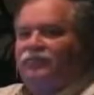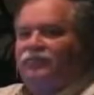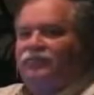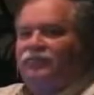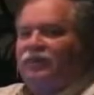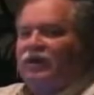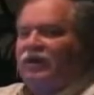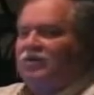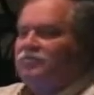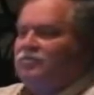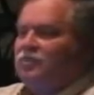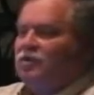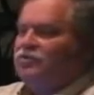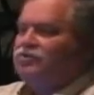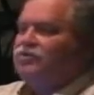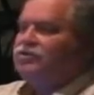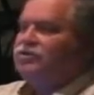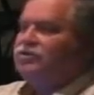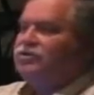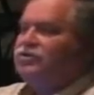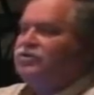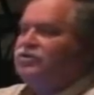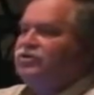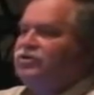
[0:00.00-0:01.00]
And most
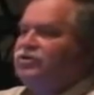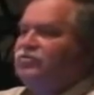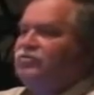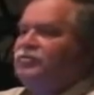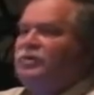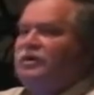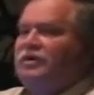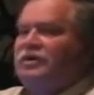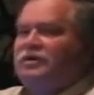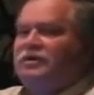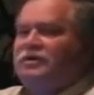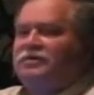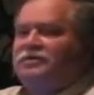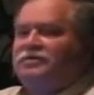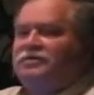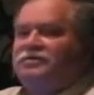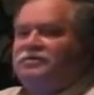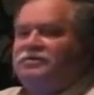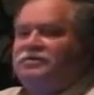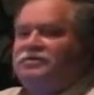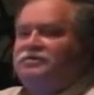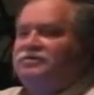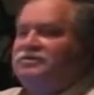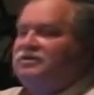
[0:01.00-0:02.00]
of the Europeans
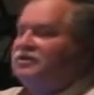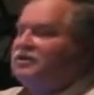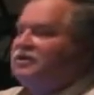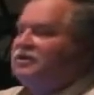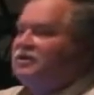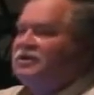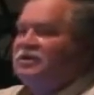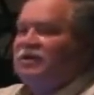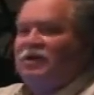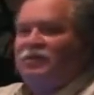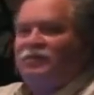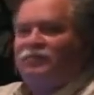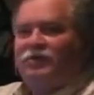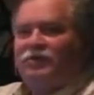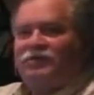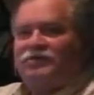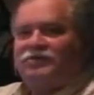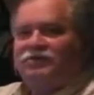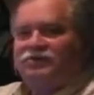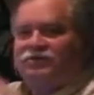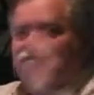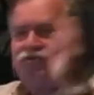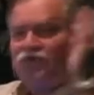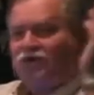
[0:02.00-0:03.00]
so get that
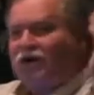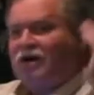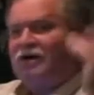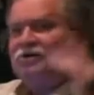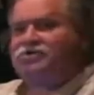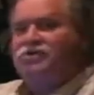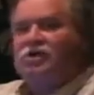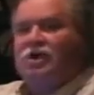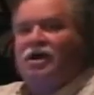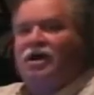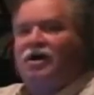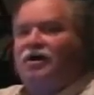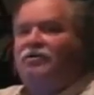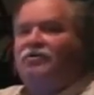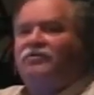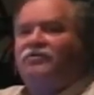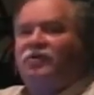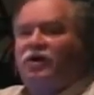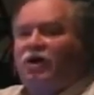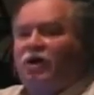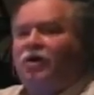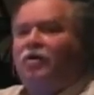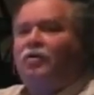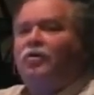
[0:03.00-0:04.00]
piece of trash out of
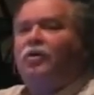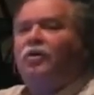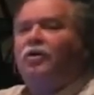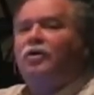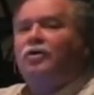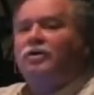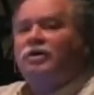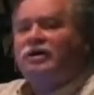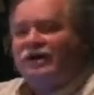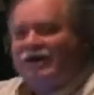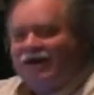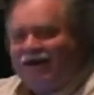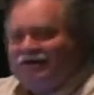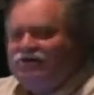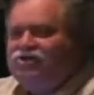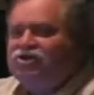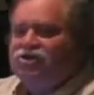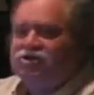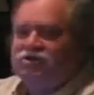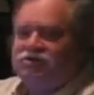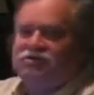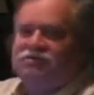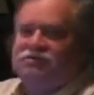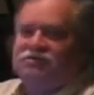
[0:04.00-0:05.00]
our
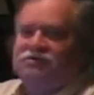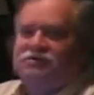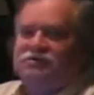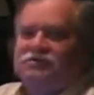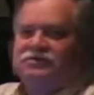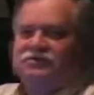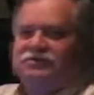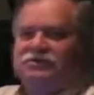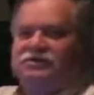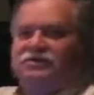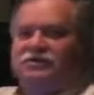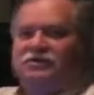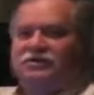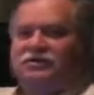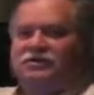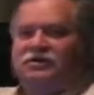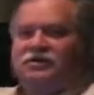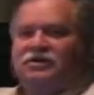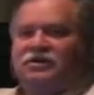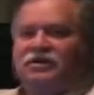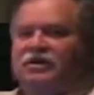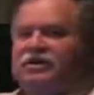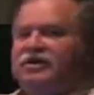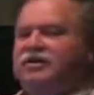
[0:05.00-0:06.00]
nation.
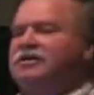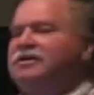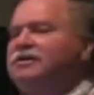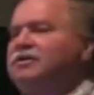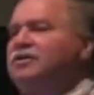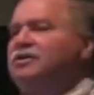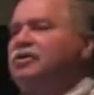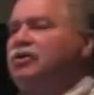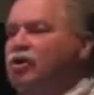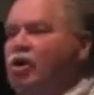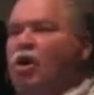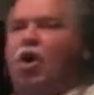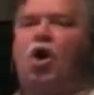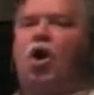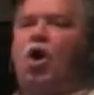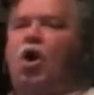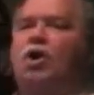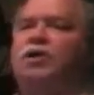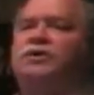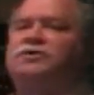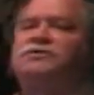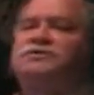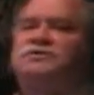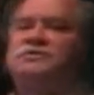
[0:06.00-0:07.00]
It
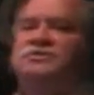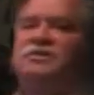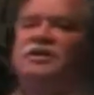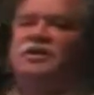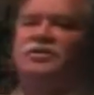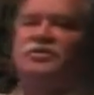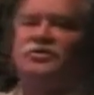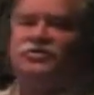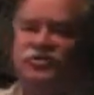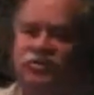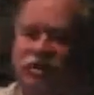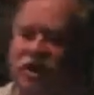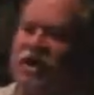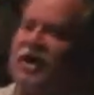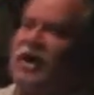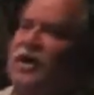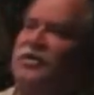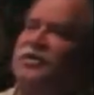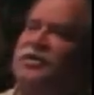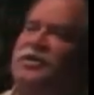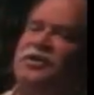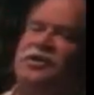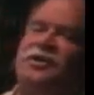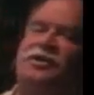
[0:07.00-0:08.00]
caused the
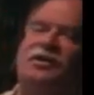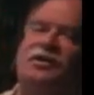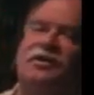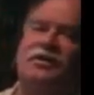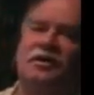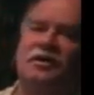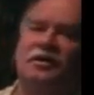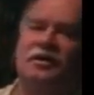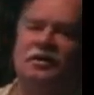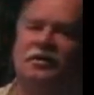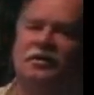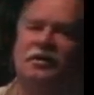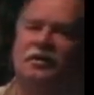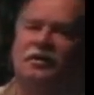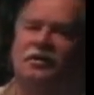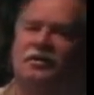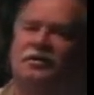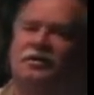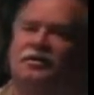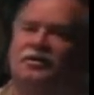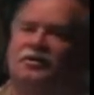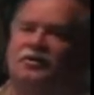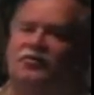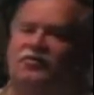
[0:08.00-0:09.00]
death
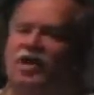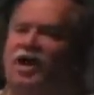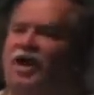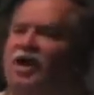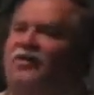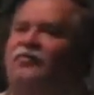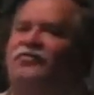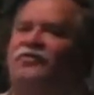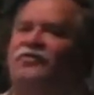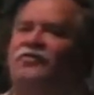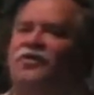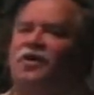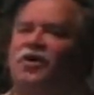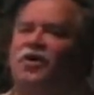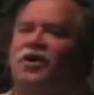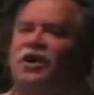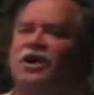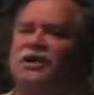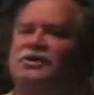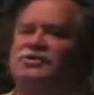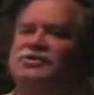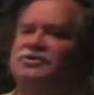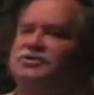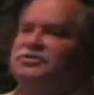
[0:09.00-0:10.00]
of half of our
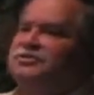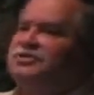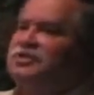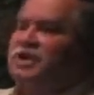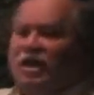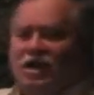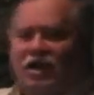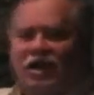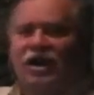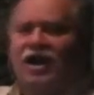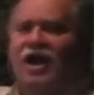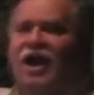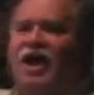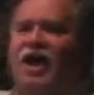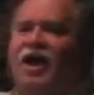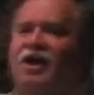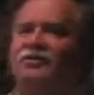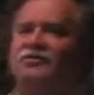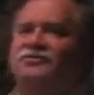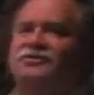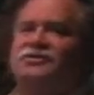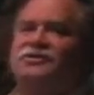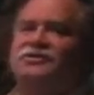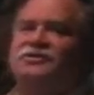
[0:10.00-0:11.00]
nation. Get it
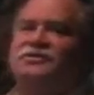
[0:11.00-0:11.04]
out.